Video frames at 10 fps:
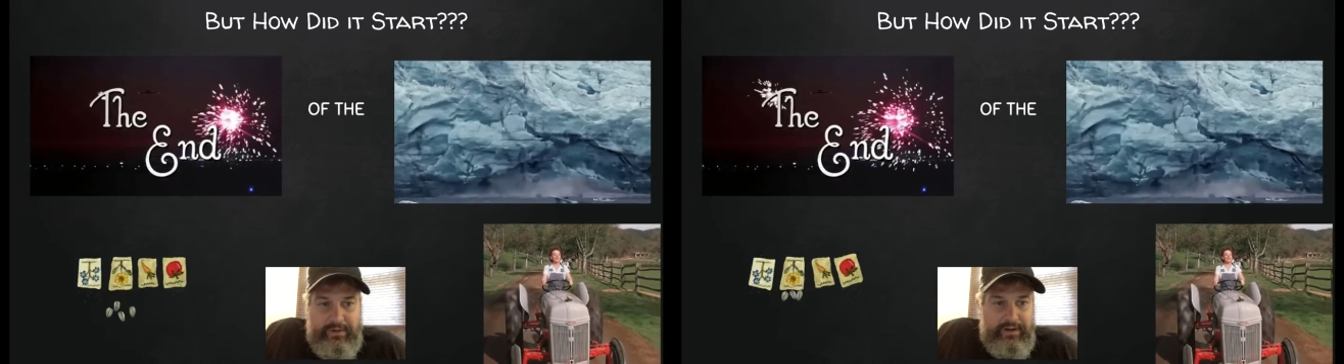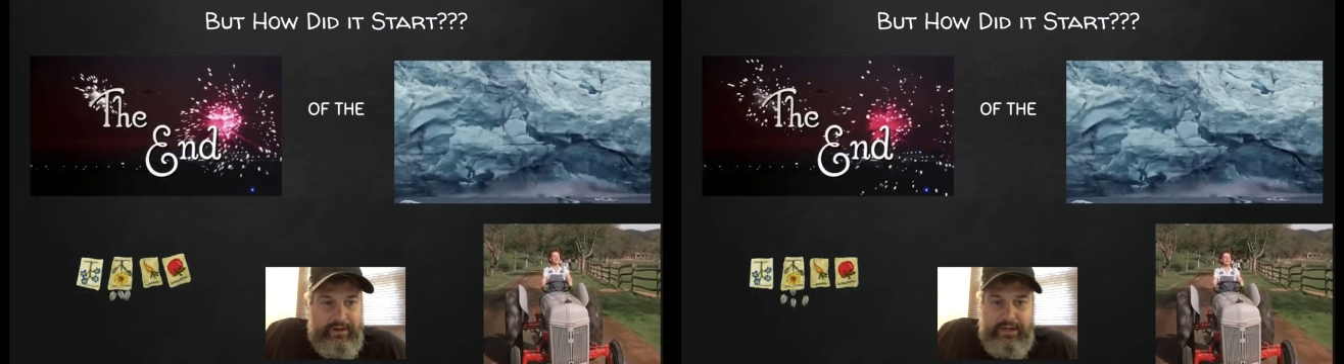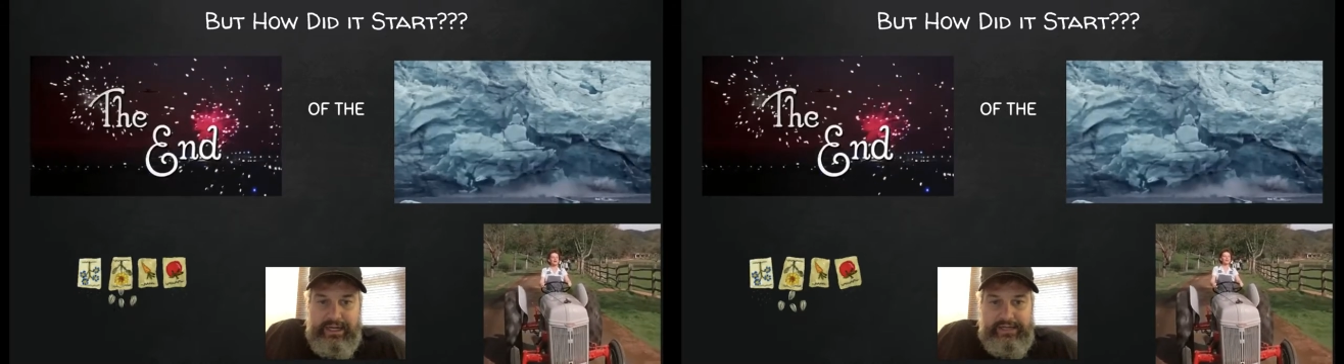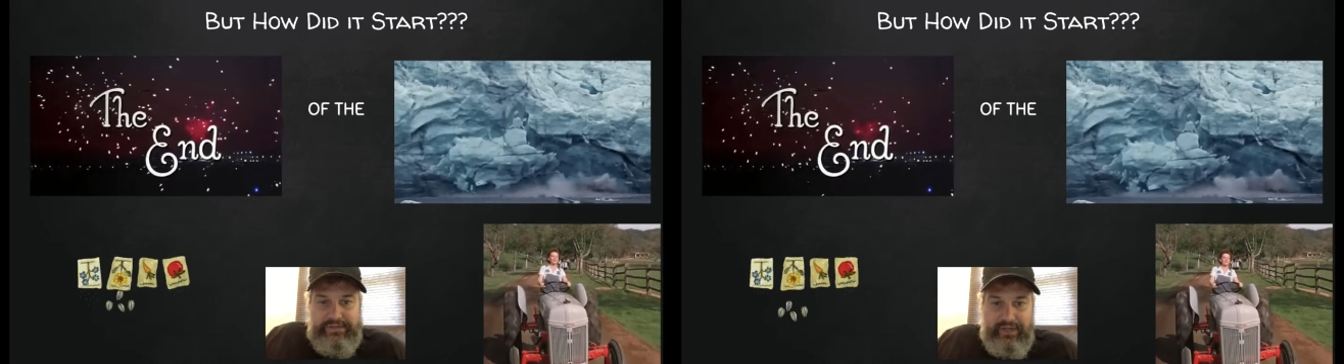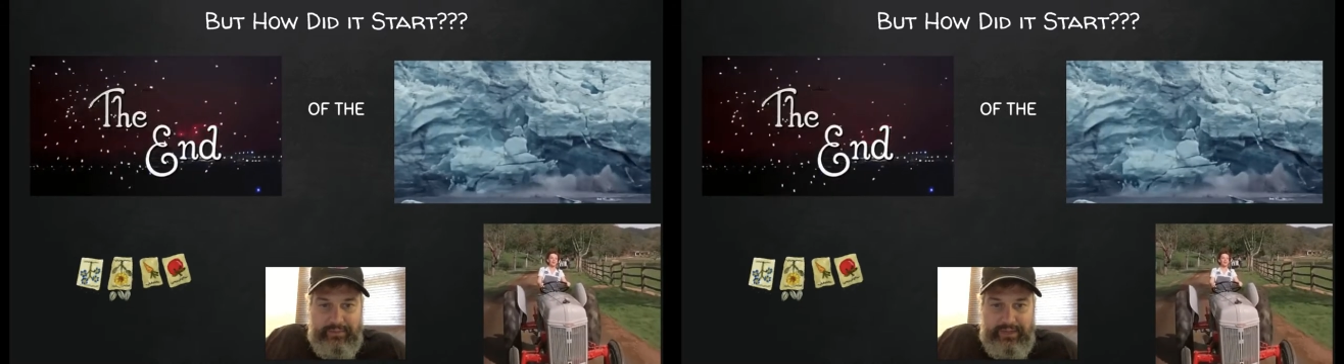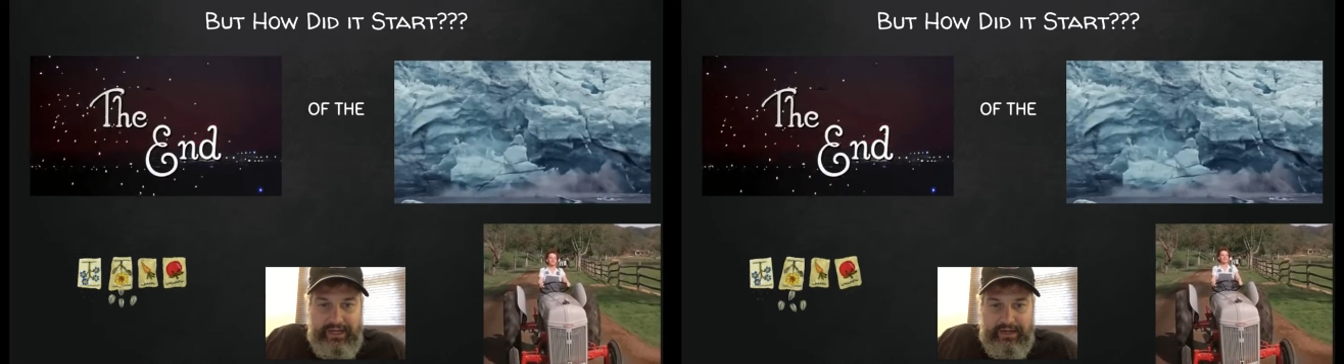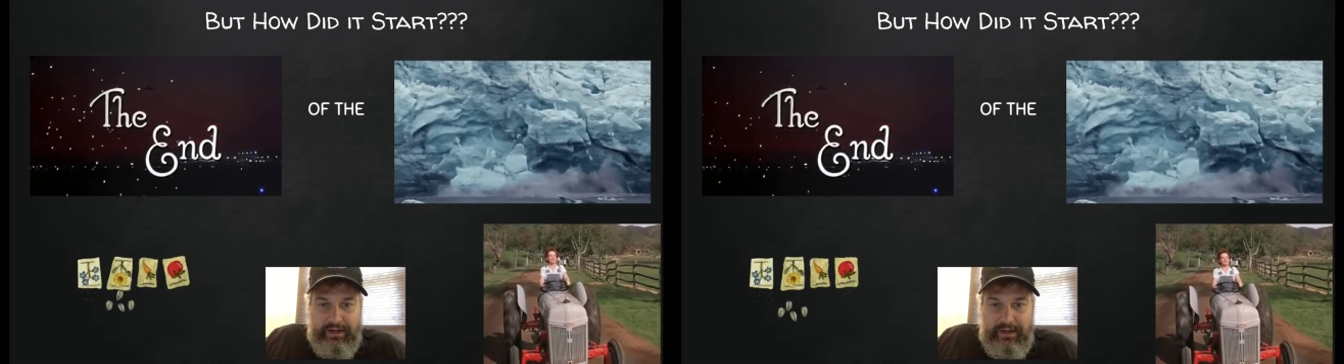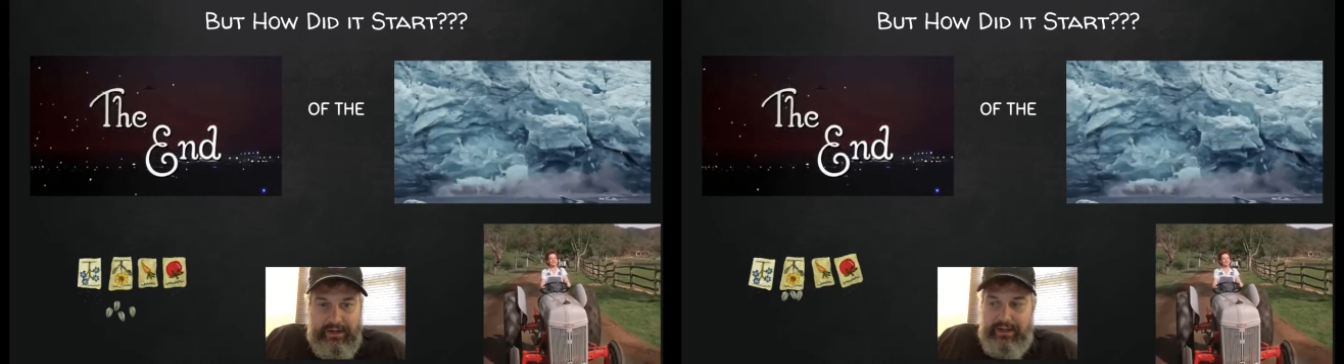And when we get here, it's
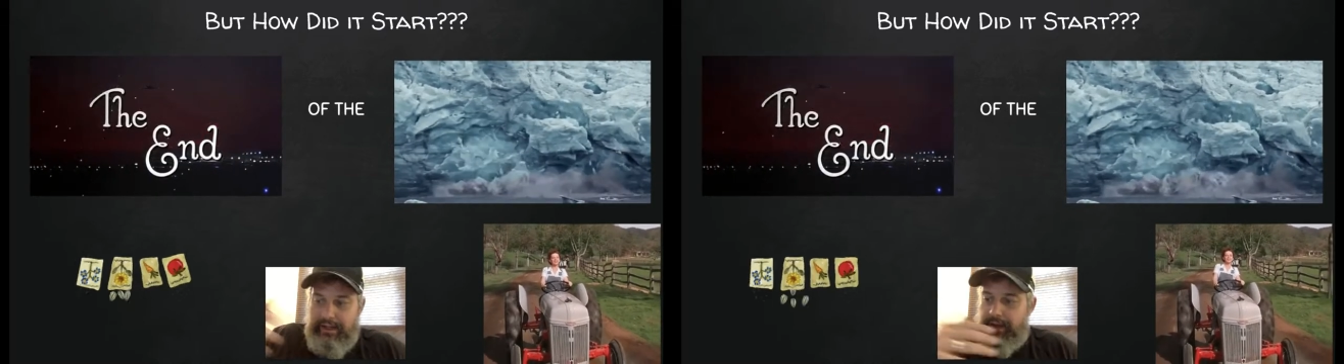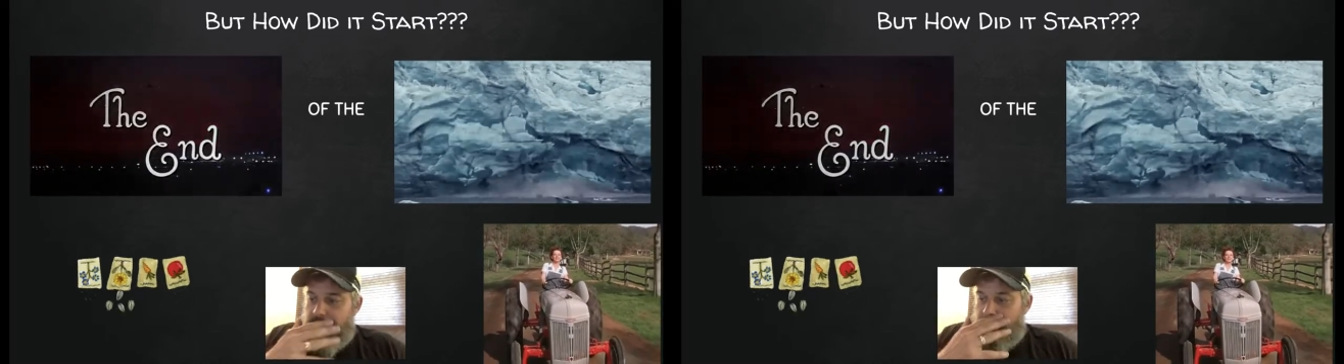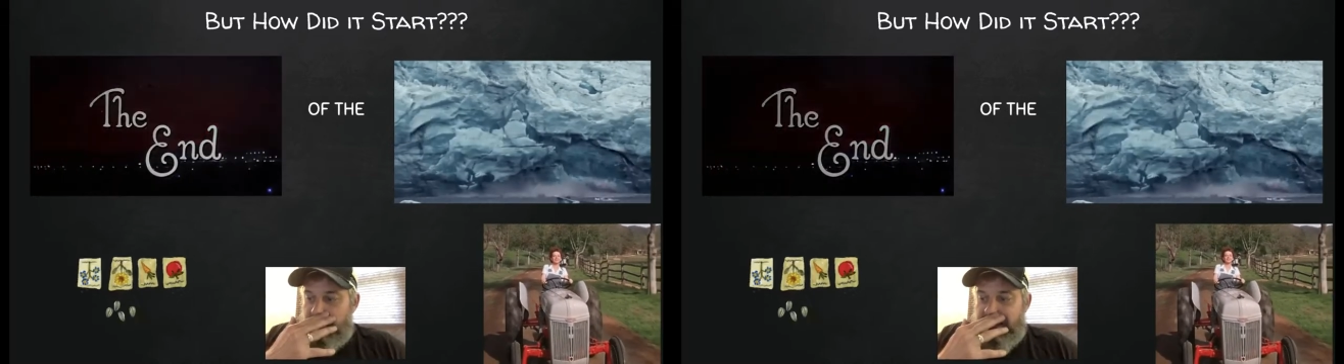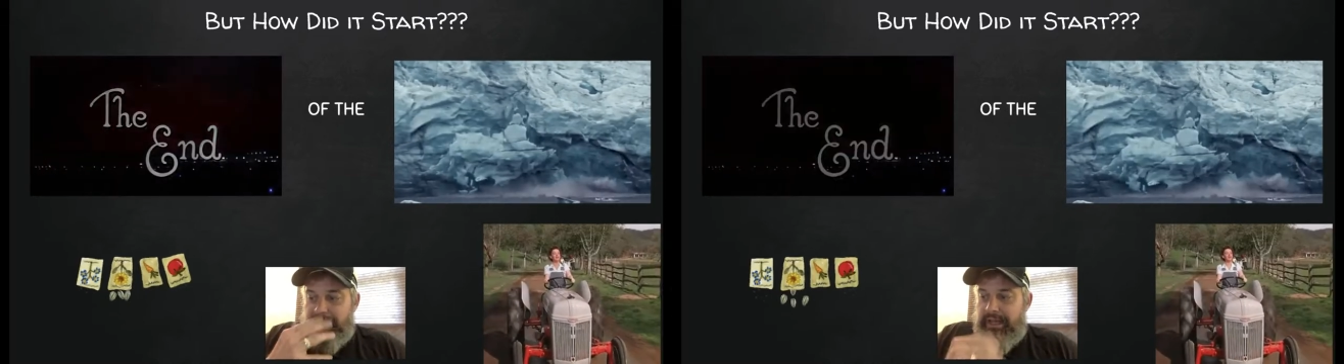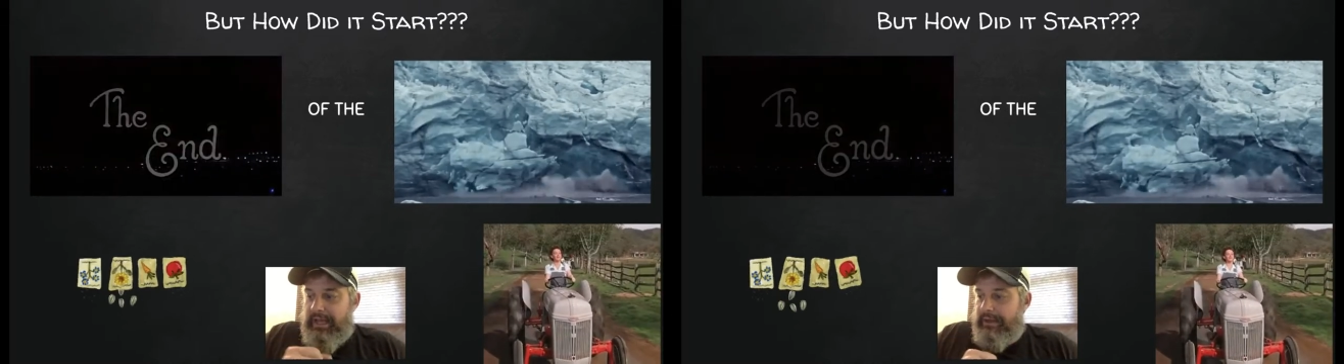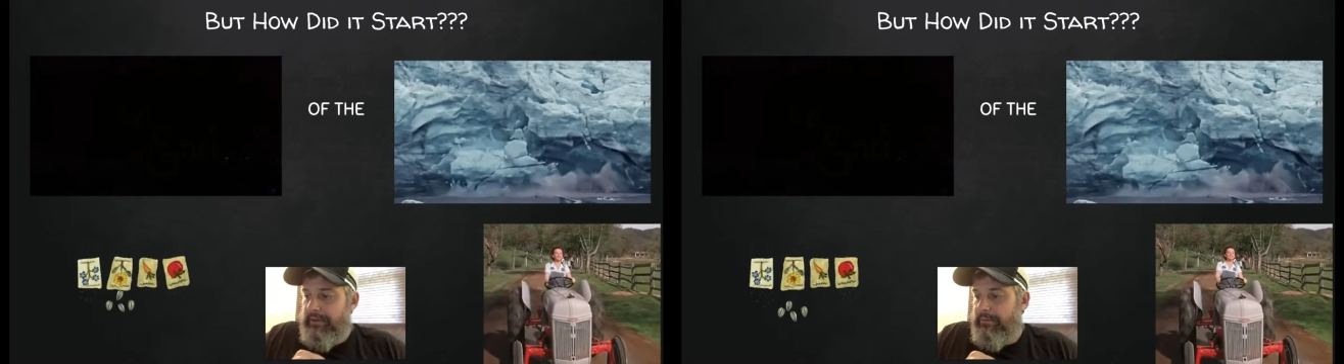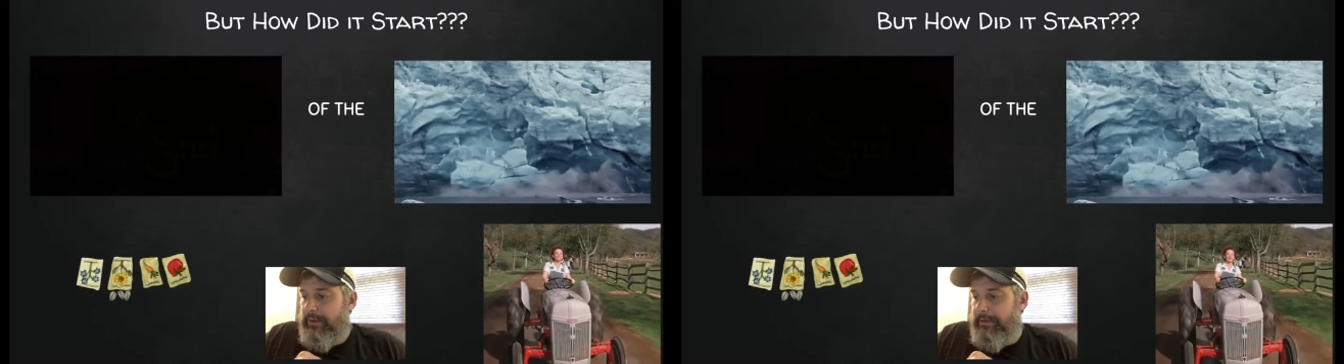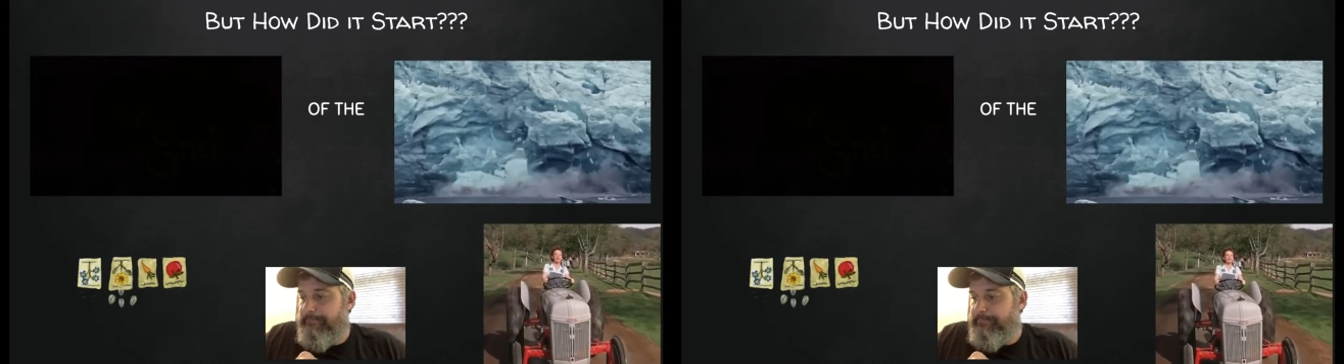going to be here. When we
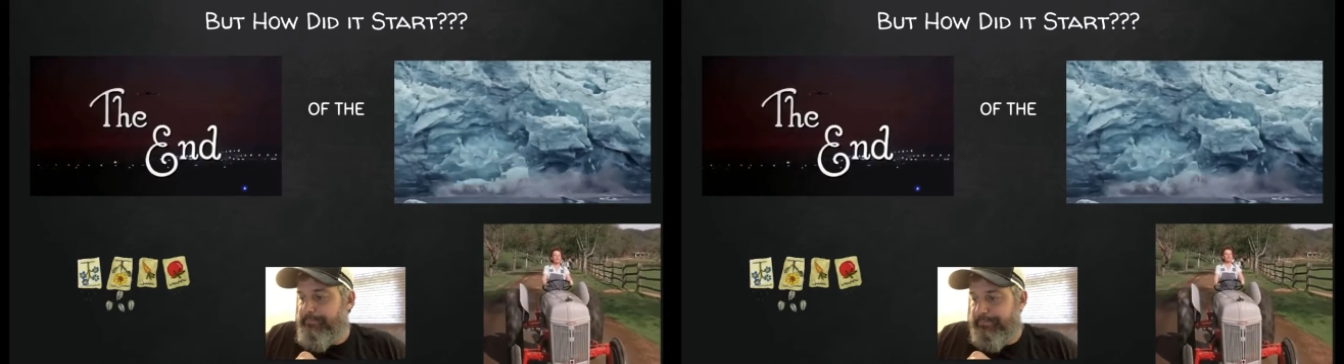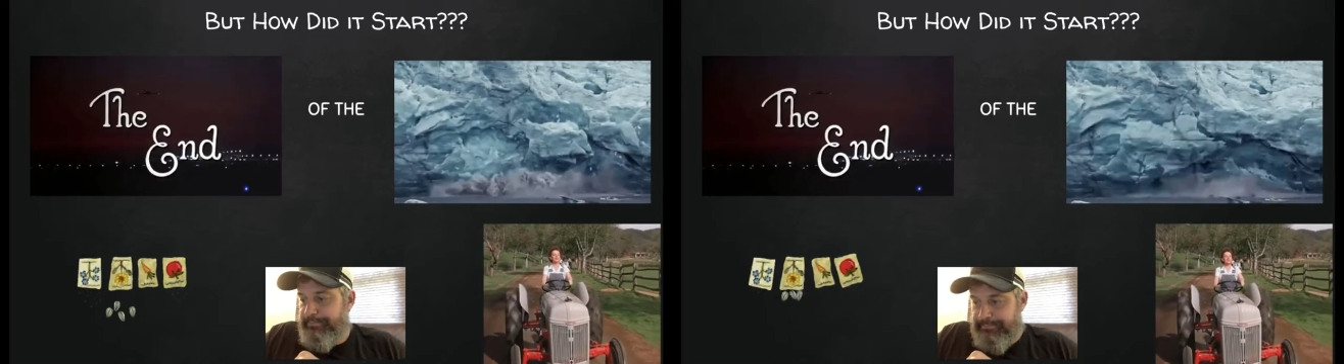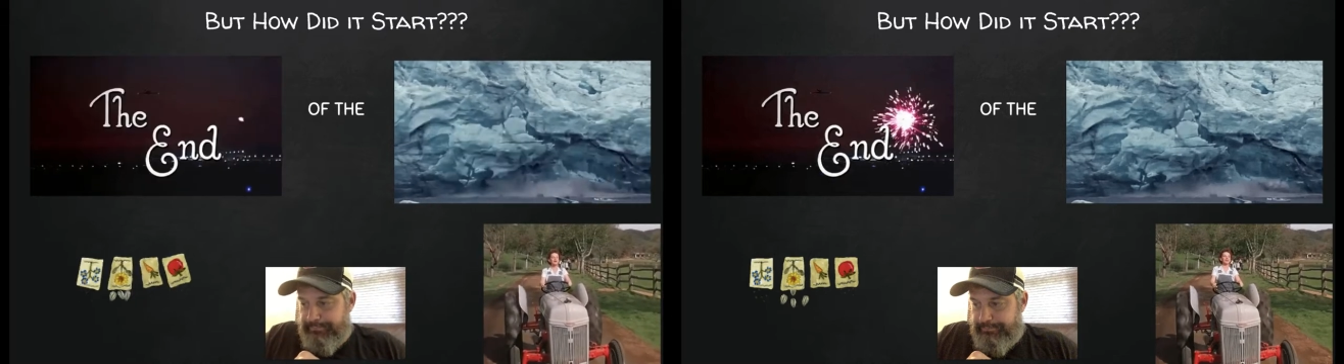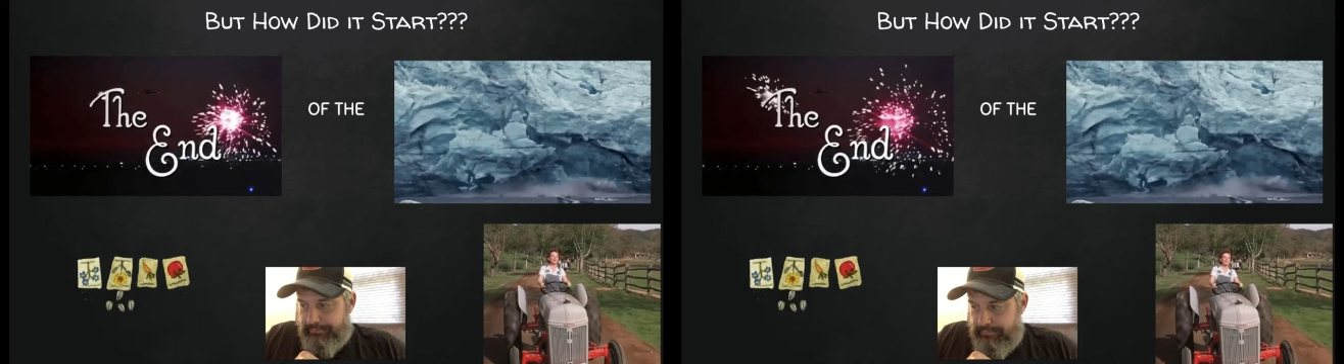come back, right?